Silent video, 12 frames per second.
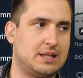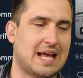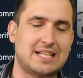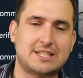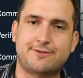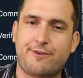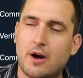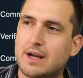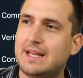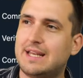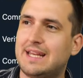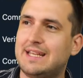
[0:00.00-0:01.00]
That's
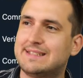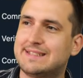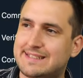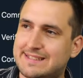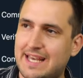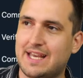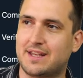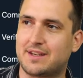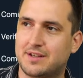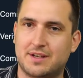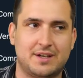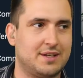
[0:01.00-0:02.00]
fucking
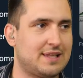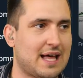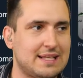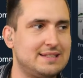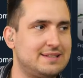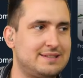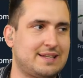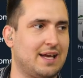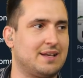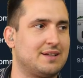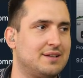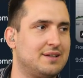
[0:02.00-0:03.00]
insane. That's
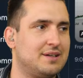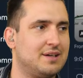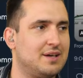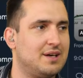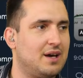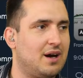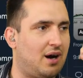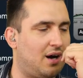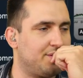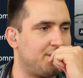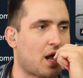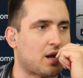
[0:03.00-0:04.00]
insane.
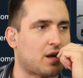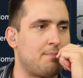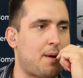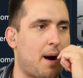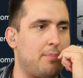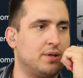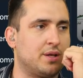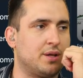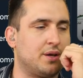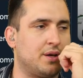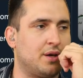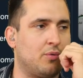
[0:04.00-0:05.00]
The dot-com bubble
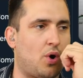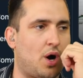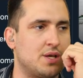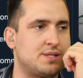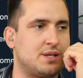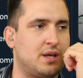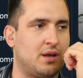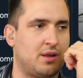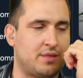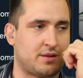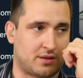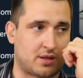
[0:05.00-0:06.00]
was
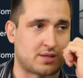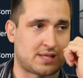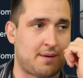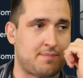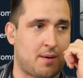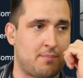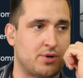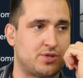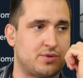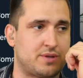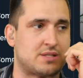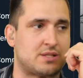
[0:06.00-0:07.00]
the same number in
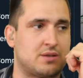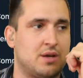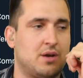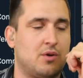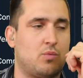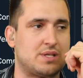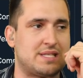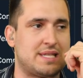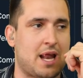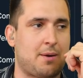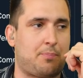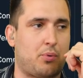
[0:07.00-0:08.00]
2000 was
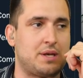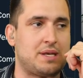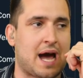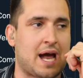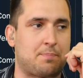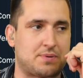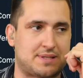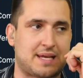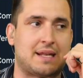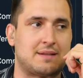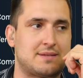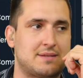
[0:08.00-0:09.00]

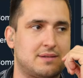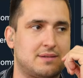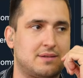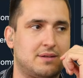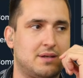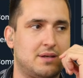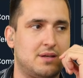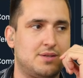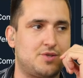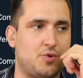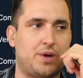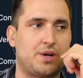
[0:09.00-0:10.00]
9.9%.
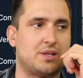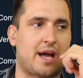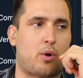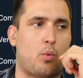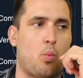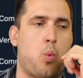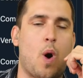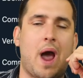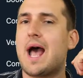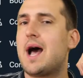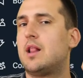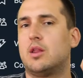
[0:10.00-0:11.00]
So we are like
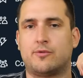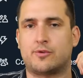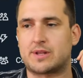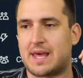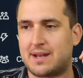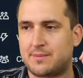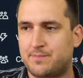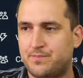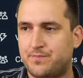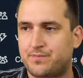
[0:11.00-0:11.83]
well over that.